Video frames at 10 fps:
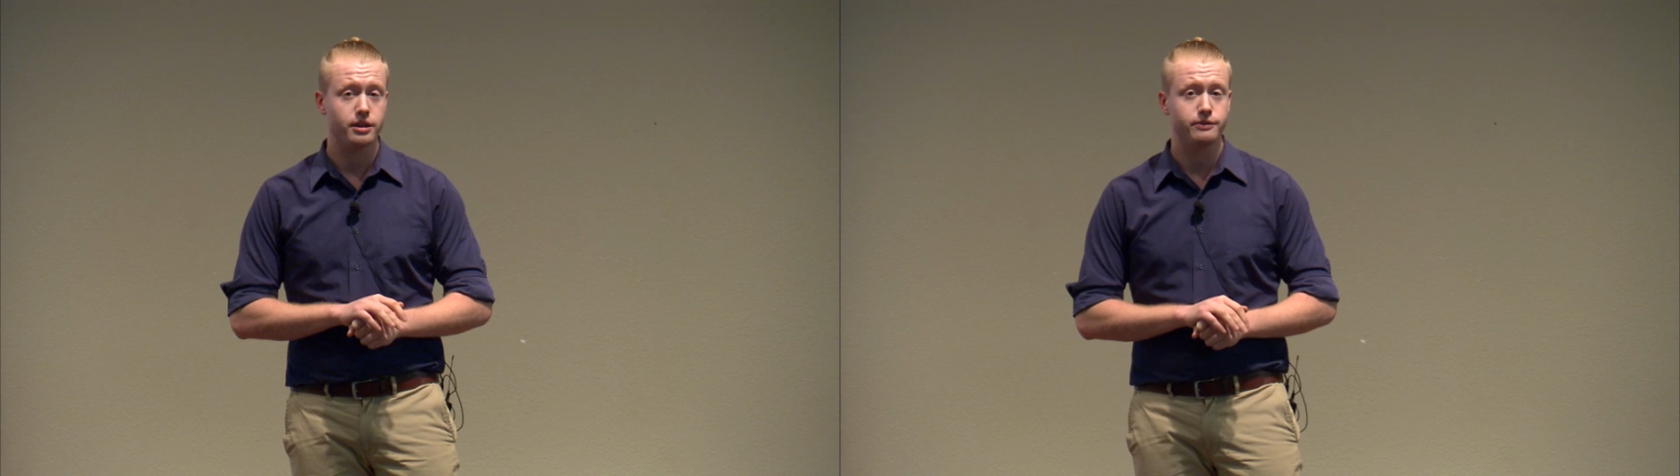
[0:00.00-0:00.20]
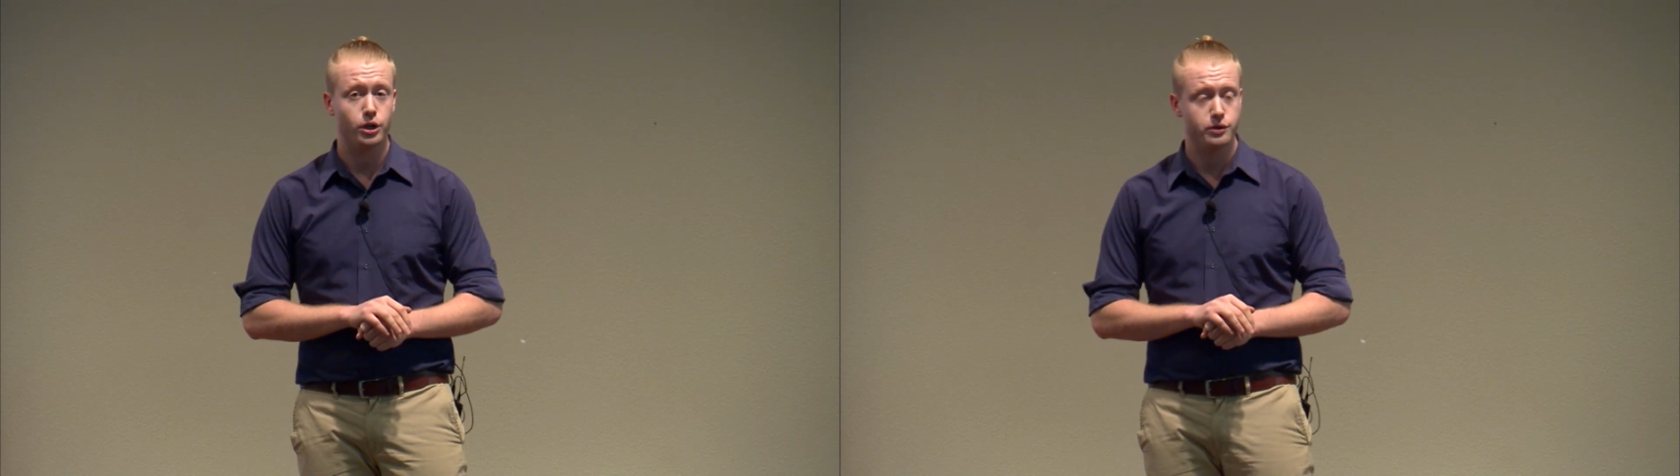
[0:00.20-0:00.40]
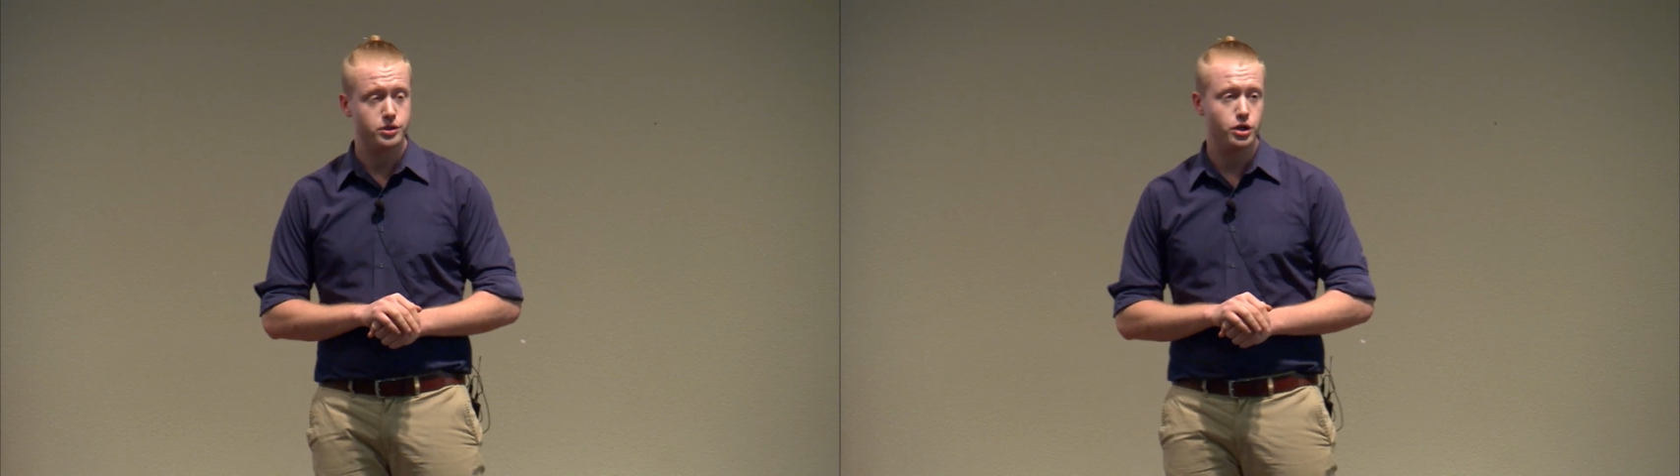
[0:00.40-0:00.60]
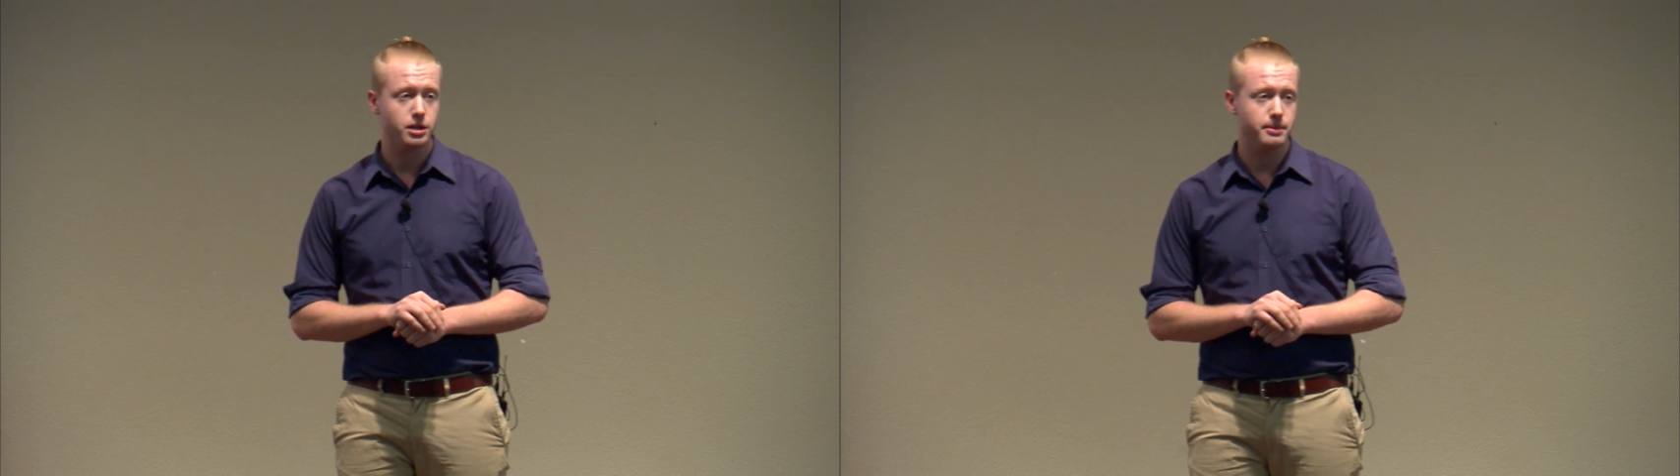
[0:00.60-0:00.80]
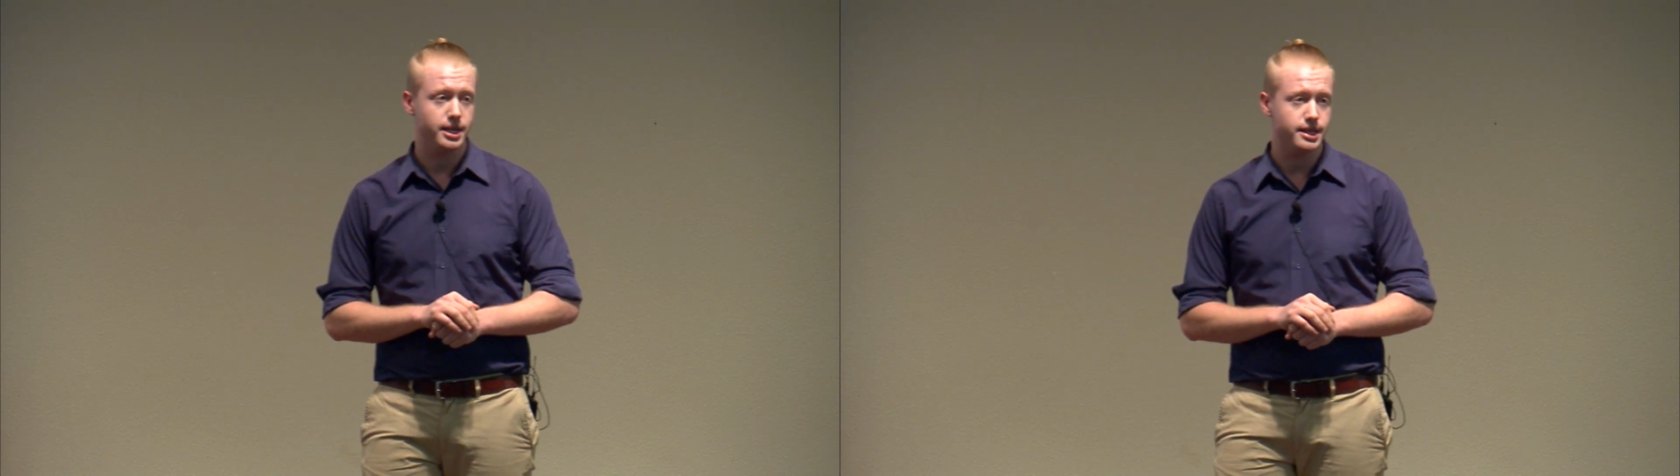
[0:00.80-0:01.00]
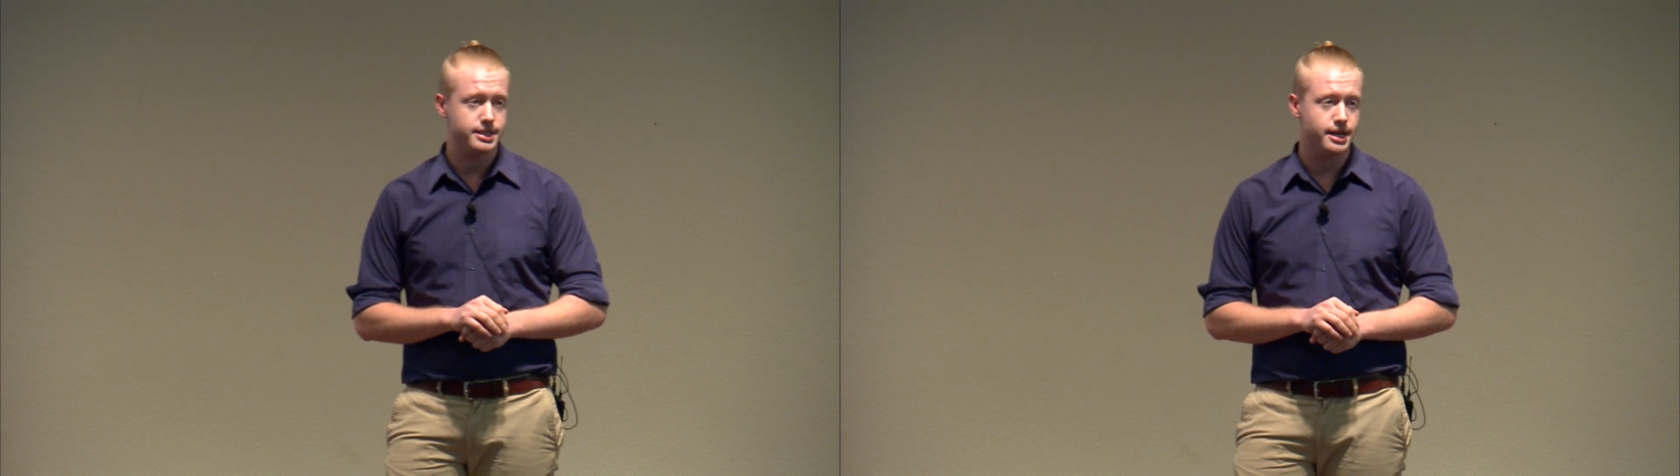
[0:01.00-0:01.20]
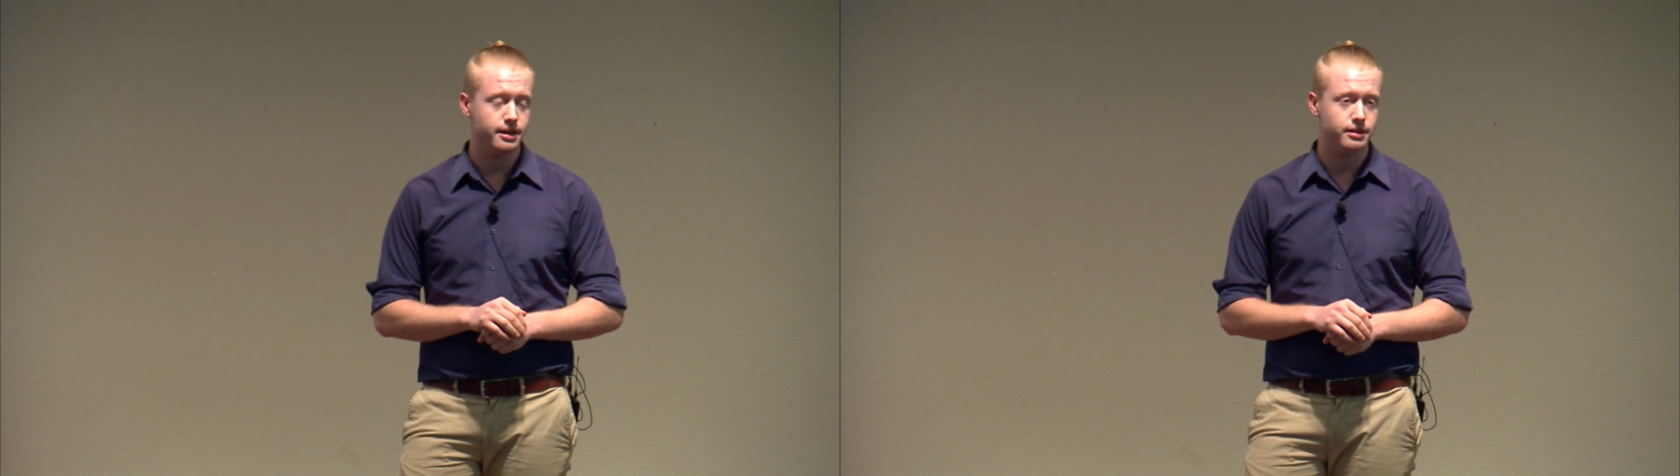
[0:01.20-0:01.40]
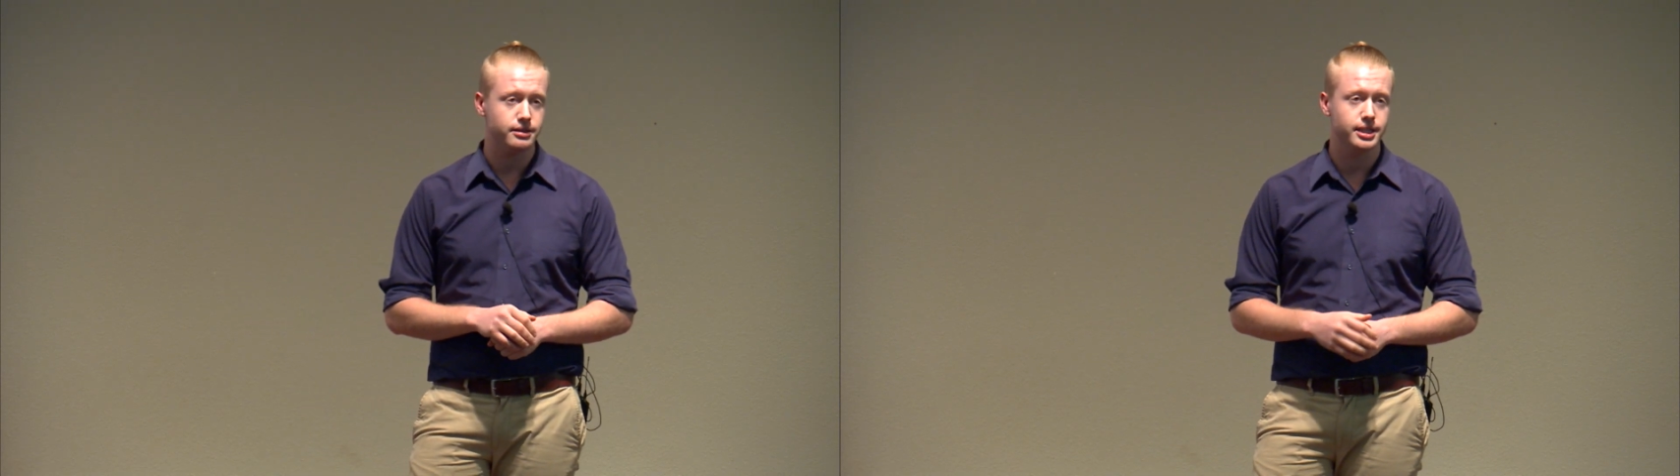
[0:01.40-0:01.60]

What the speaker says: flow of sodium into the cell,